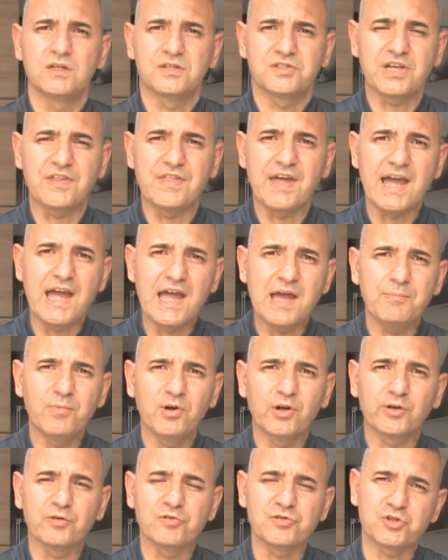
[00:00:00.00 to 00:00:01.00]
So the
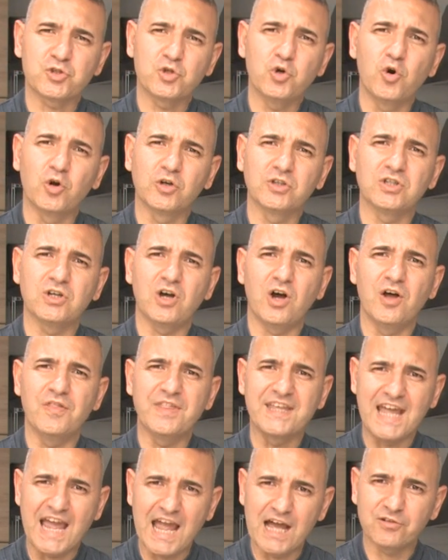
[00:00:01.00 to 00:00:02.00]
hamburger is cooked
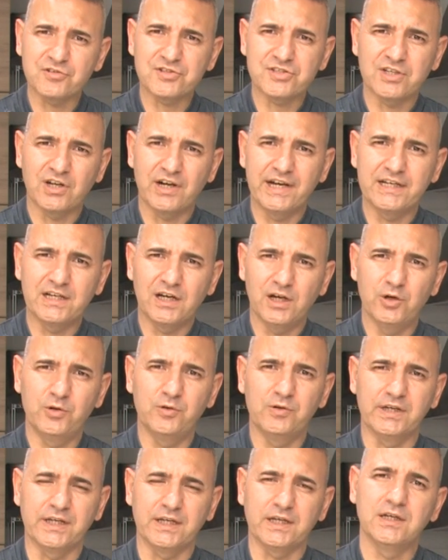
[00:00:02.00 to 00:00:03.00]
on the outside
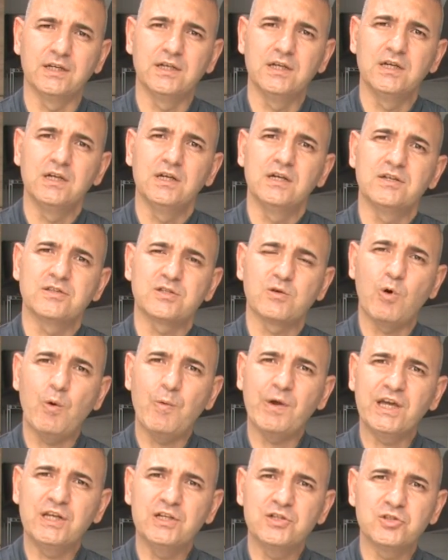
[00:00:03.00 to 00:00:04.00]
only. So what
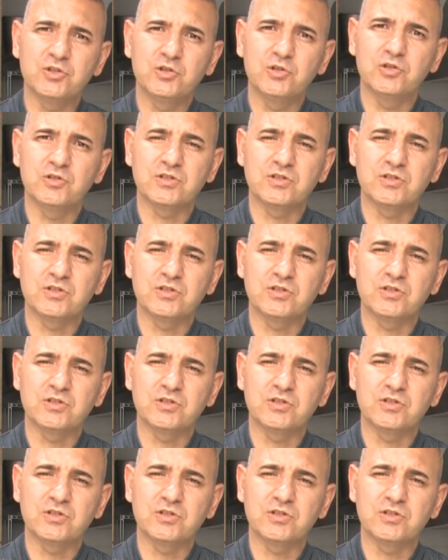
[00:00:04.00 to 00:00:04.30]
we're going to do